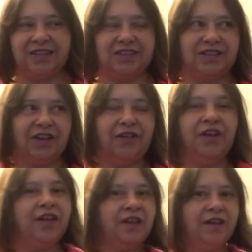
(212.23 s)
So
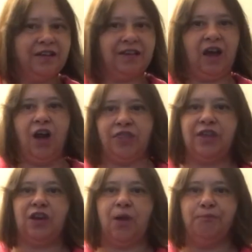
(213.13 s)
yeah, I
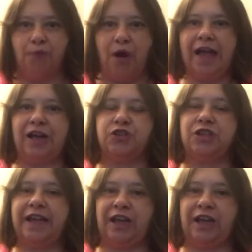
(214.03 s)
think I might actually